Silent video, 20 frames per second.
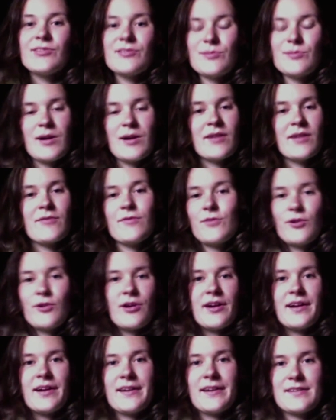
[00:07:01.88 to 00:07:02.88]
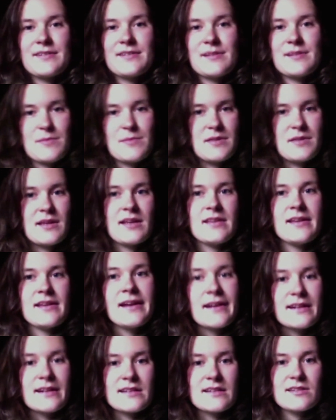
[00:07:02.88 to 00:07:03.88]
140 or something,
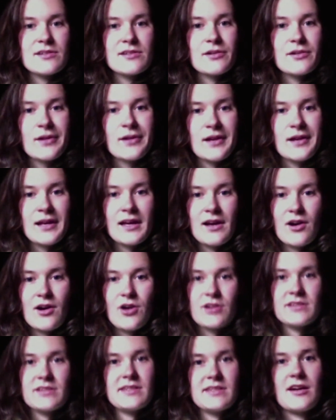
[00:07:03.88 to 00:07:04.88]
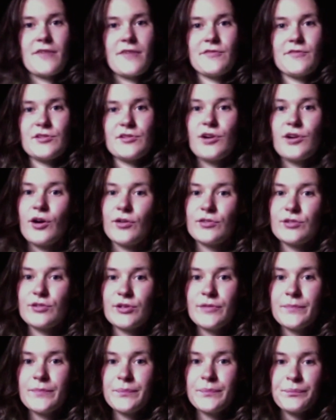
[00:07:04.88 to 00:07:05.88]
then it's hot enough to go
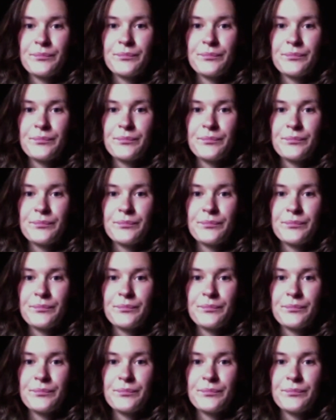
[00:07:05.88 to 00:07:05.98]
to.